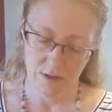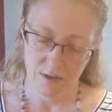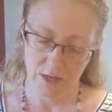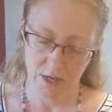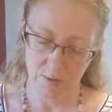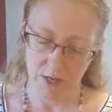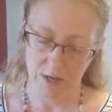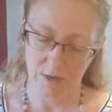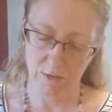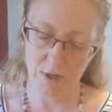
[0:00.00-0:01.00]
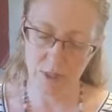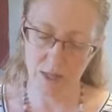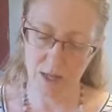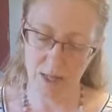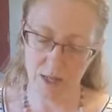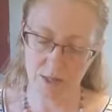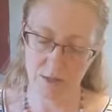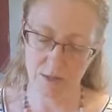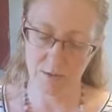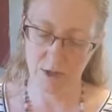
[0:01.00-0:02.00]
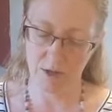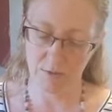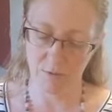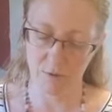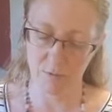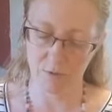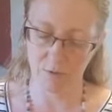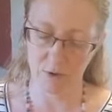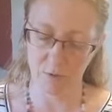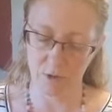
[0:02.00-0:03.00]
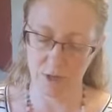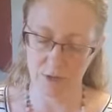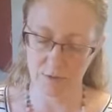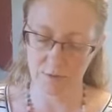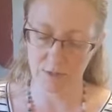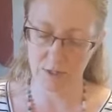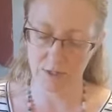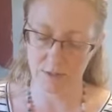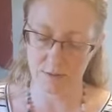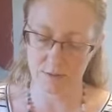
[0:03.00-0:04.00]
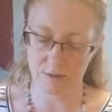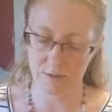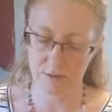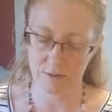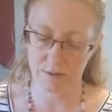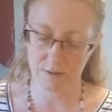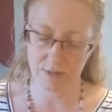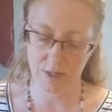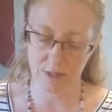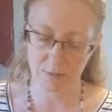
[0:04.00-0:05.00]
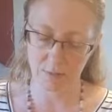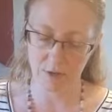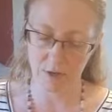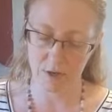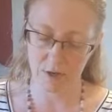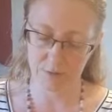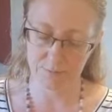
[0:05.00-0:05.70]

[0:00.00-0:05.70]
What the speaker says: Anyway, one thing I like to do when I come home before I work out is I like to pull a card.